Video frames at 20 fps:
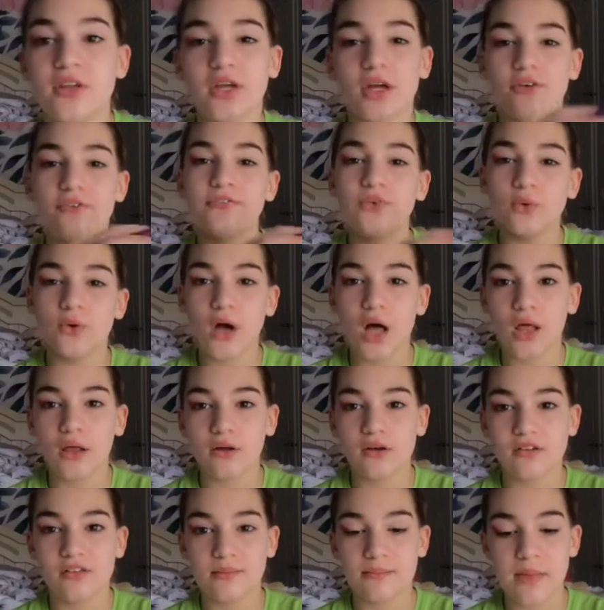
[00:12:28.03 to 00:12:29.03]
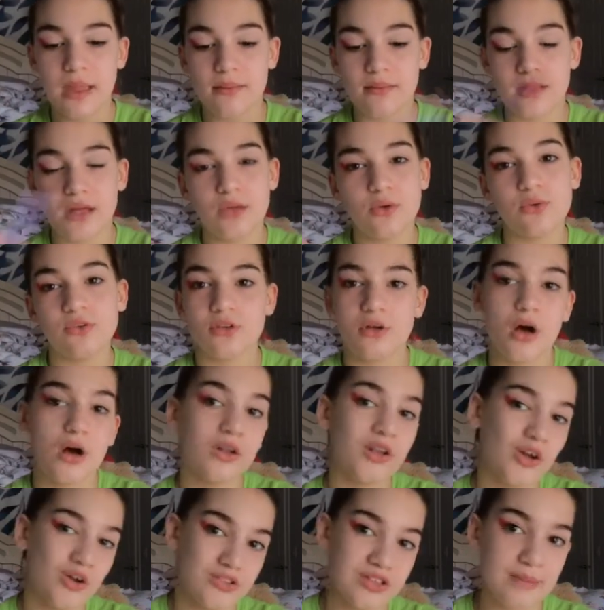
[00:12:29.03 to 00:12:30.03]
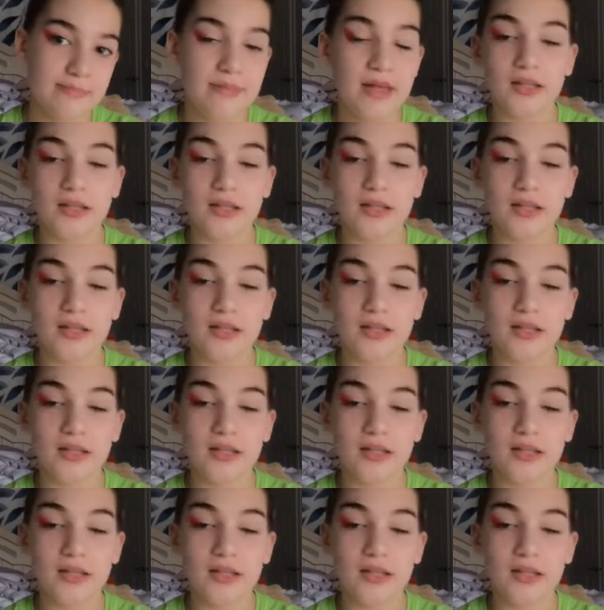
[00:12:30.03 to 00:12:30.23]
like a few colors maybe that you saw close up